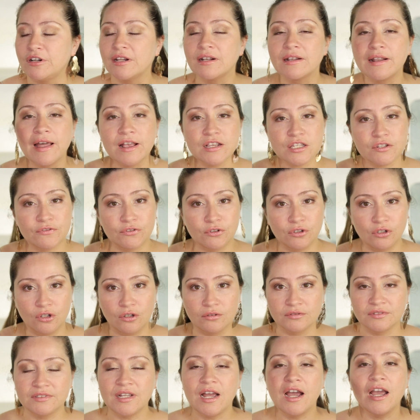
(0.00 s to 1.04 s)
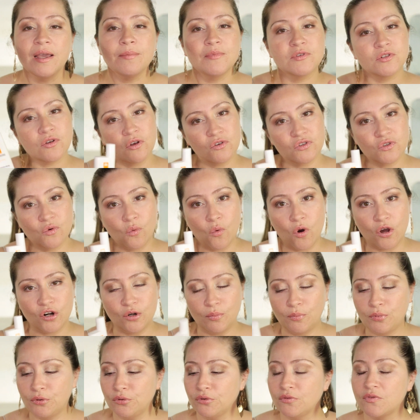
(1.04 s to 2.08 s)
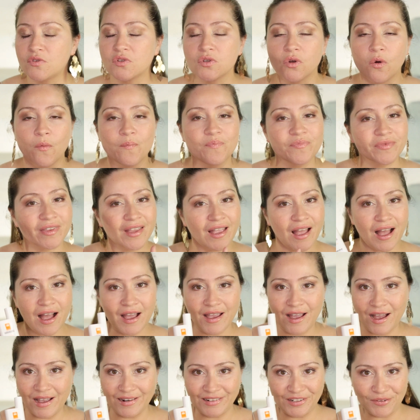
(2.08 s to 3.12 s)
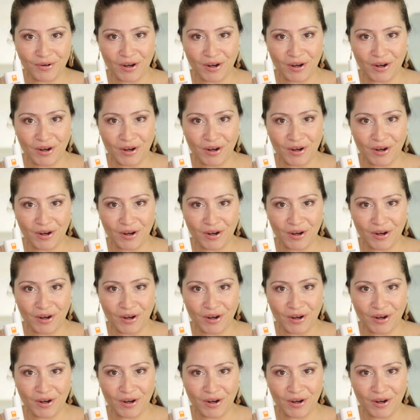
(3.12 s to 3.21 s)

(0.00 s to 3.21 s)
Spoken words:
It lasts for a long time. It's also waterproof, so I highly